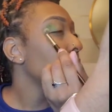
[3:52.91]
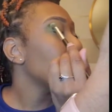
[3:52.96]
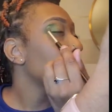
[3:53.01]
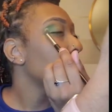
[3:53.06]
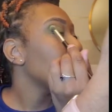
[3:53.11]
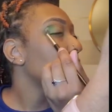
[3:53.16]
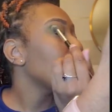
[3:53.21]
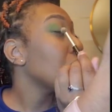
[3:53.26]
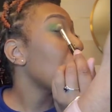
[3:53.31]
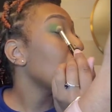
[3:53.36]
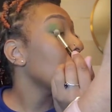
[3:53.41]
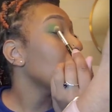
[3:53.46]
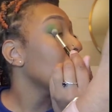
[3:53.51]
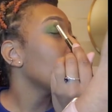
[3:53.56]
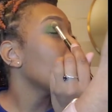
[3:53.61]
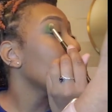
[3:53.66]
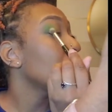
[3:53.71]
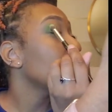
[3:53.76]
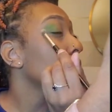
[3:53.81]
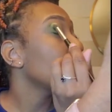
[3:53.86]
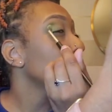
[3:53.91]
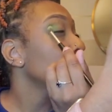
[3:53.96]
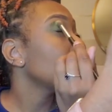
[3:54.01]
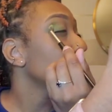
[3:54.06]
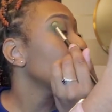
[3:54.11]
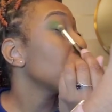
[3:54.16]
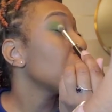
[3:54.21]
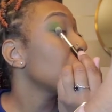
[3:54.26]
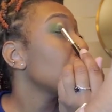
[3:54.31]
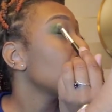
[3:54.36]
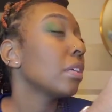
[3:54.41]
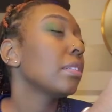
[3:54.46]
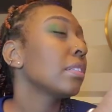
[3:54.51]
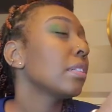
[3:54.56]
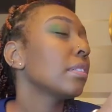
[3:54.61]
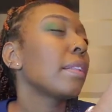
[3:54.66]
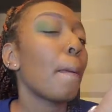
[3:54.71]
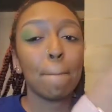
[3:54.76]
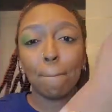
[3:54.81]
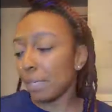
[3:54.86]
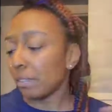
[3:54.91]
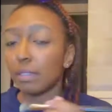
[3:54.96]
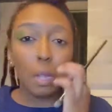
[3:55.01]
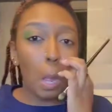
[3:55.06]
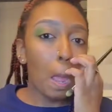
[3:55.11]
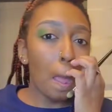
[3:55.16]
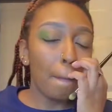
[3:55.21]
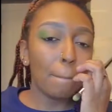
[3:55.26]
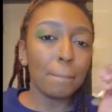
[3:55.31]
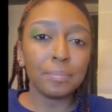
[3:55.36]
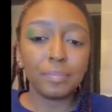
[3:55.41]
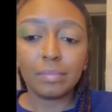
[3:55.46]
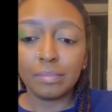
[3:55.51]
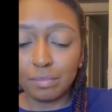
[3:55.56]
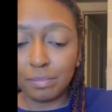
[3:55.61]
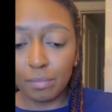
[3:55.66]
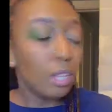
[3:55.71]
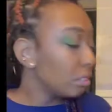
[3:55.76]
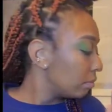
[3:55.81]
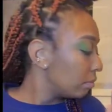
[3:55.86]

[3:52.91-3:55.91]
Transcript: Then this man proceeds to say,